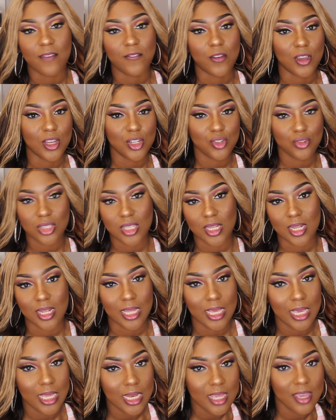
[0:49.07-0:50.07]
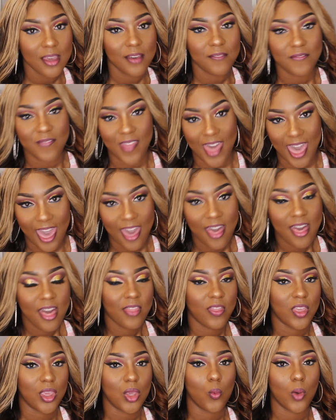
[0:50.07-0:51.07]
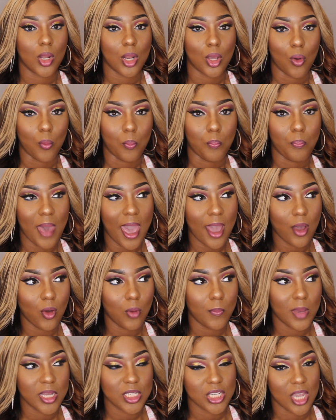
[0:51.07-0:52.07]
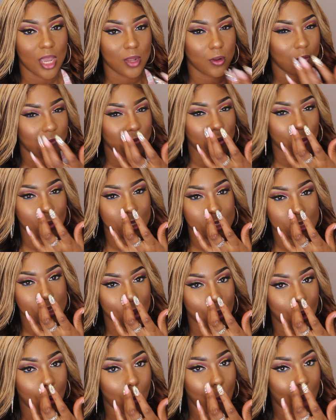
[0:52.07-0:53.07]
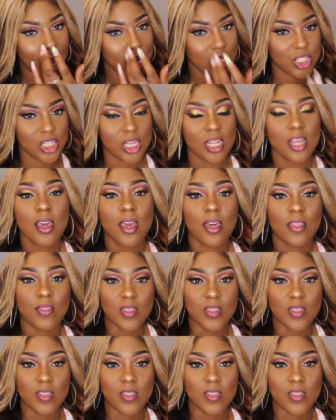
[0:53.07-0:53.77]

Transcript: If you're interested in any of that, then you want to go back on my channel a few weeks ago and watch it.